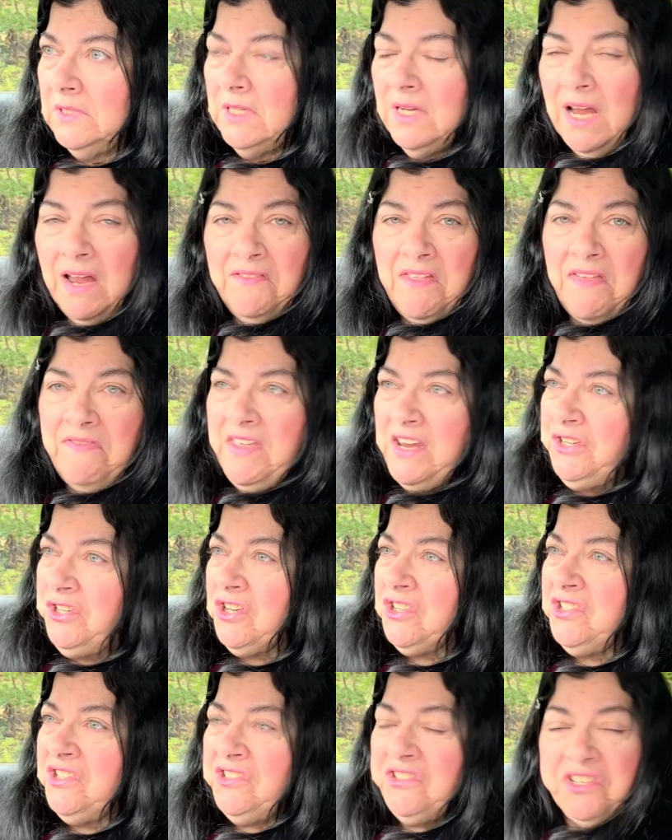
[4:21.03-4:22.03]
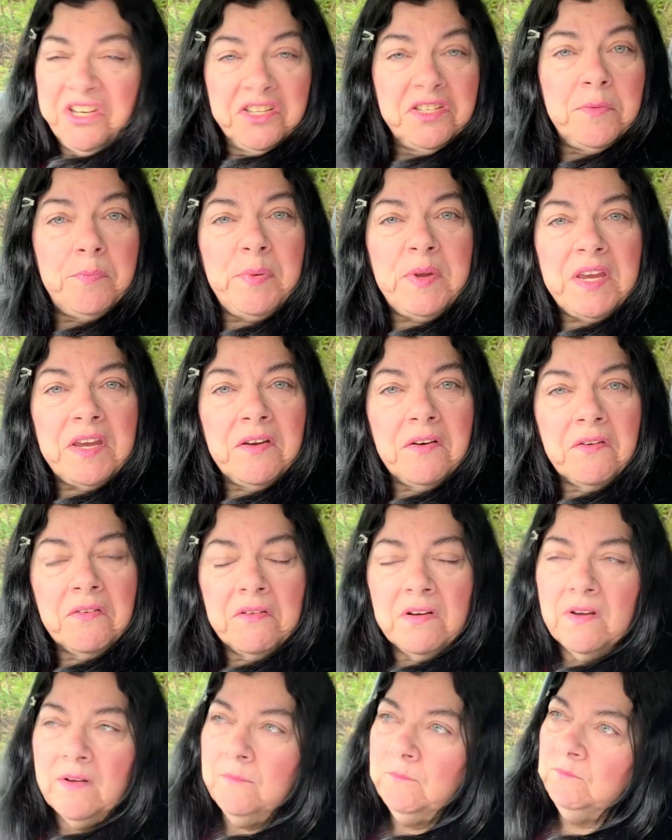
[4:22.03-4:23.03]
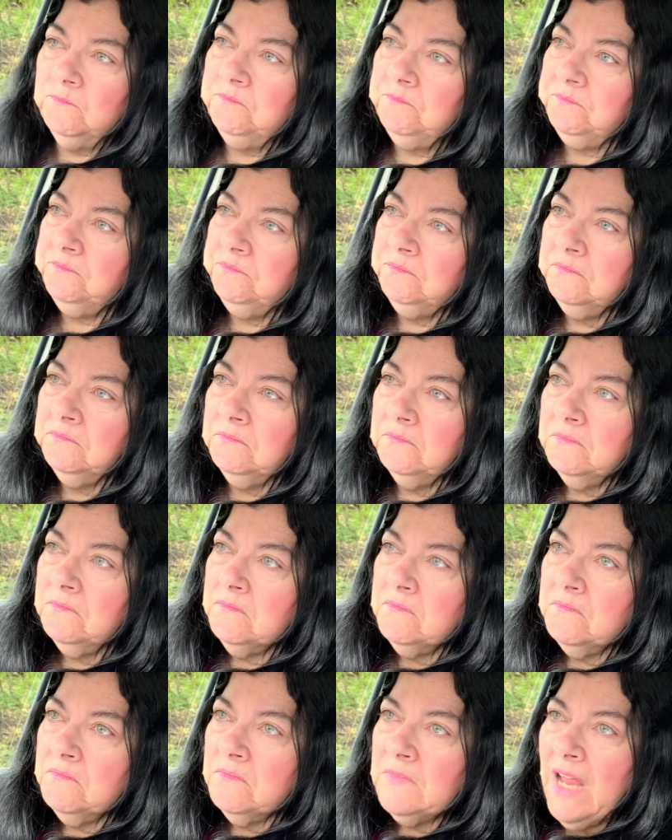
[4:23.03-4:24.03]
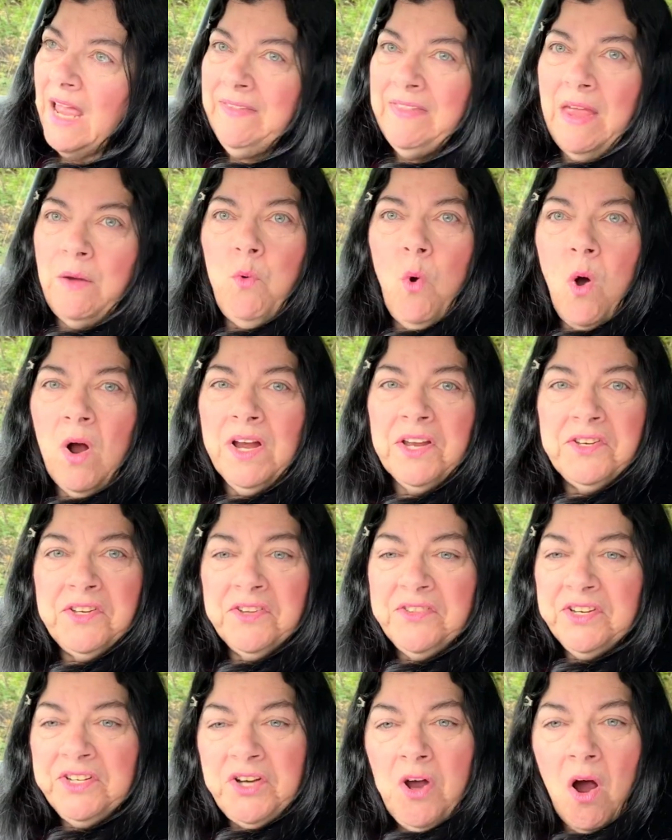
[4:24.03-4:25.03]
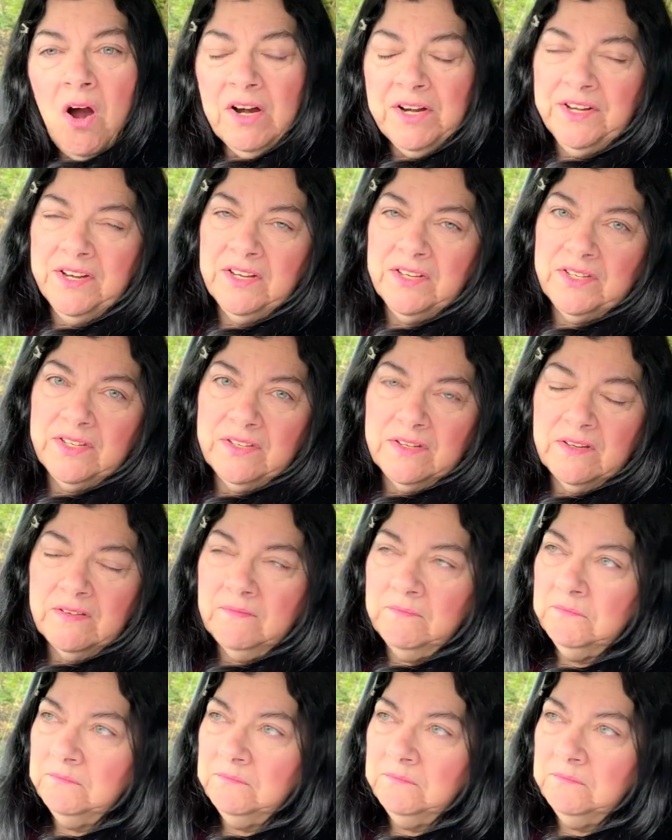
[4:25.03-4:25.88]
And then they just disappear. And they walk into the darkness.